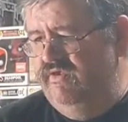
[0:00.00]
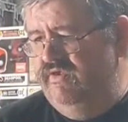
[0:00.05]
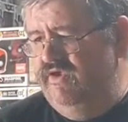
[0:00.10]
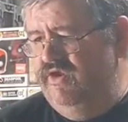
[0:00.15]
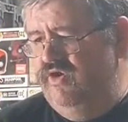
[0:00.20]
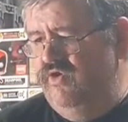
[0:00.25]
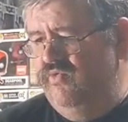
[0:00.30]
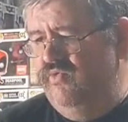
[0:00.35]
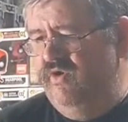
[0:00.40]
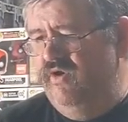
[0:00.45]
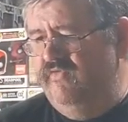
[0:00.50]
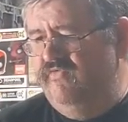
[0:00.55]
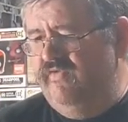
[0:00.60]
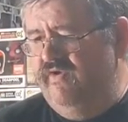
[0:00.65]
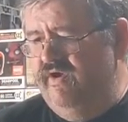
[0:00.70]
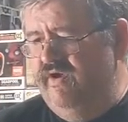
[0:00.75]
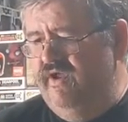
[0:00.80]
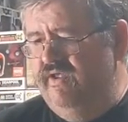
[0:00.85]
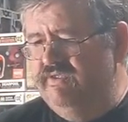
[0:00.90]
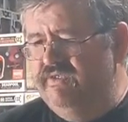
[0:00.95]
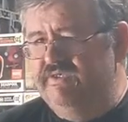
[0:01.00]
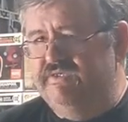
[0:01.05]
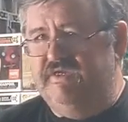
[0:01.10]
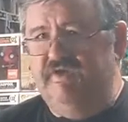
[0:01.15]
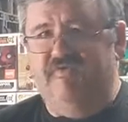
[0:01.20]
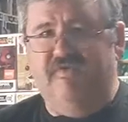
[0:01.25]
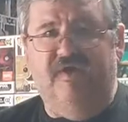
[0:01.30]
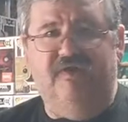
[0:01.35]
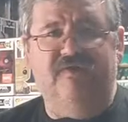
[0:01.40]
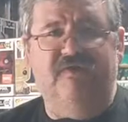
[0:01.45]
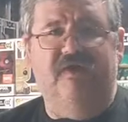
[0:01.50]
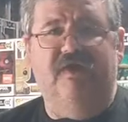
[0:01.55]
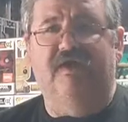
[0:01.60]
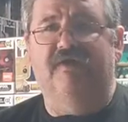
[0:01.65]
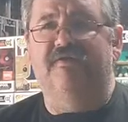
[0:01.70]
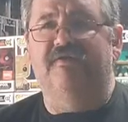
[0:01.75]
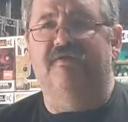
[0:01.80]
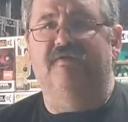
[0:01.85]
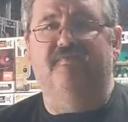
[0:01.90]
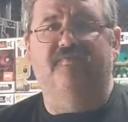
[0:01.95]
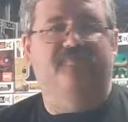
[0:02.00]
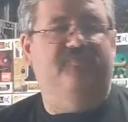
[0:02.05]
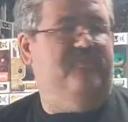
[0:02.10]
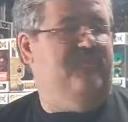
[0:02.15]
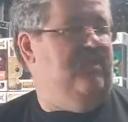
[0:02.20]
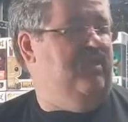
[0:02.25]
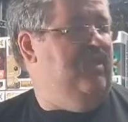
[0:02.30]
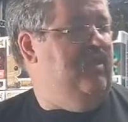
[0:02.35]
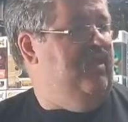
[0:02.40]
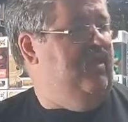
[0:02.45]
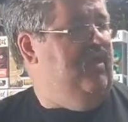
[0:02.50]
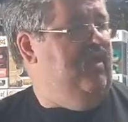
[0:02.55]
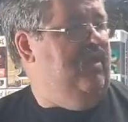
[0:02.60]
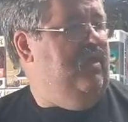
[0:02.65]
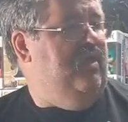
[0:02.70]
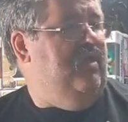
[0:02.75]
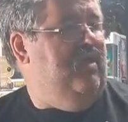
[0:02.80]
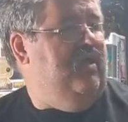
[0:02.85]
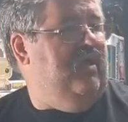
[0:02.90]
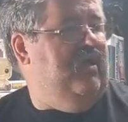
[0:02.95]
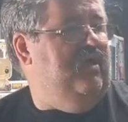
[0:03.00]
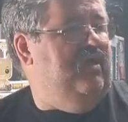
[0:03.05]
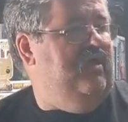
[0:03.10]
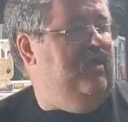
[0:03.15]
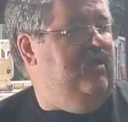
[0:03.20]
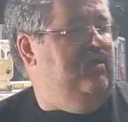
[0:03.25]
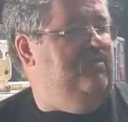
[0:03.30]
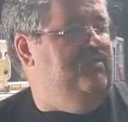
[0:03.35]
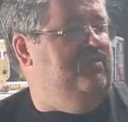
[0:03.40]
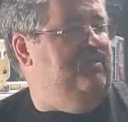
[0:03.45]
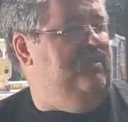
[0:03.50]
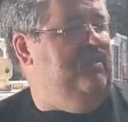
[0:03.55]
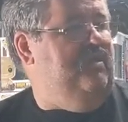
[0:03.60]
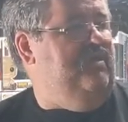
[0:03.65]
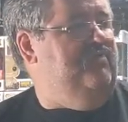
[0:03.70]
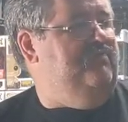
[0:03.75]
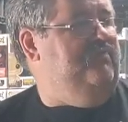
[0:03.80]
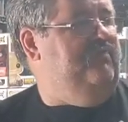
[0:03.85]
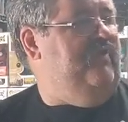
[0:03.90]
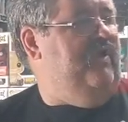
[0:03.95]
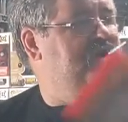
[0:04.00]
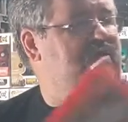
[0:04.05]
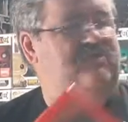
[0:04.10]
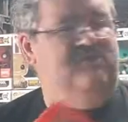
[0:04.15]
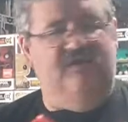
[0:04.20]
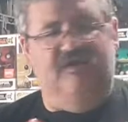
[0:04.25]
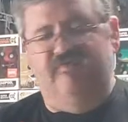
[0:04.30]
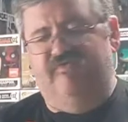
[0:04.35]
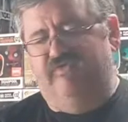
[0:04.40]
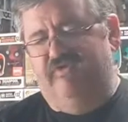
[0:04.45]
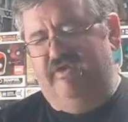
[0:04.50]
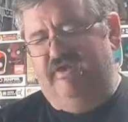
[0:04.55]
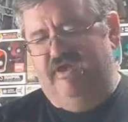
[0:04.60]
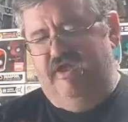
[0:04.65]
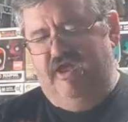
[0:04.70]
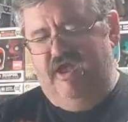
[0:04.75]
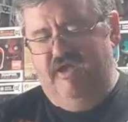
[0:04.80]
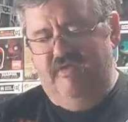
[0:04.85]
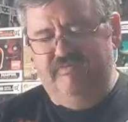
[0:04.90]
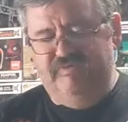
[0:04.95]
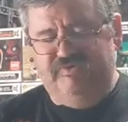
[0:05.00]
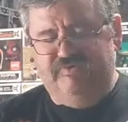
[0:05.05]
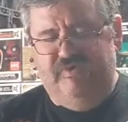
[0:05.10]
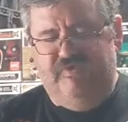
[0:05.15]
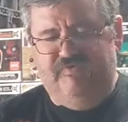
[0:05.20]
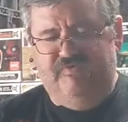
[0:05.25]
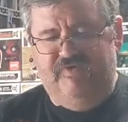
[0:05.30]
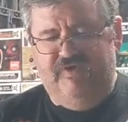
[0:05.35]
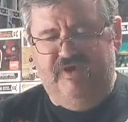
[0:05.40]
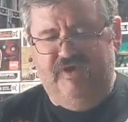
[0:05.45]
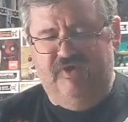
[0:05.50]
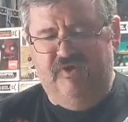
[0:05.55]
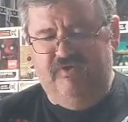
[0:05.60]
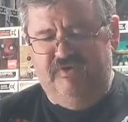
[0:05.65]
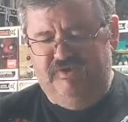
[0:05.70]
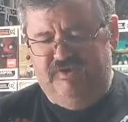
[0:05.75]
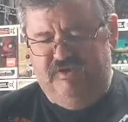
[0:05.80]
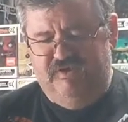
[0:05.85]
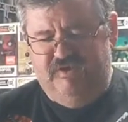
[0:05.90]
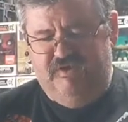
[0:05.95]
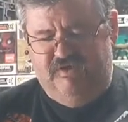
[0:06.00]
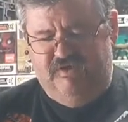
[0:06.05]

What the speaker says: word finds and stuff like that. And then finally for the games, we found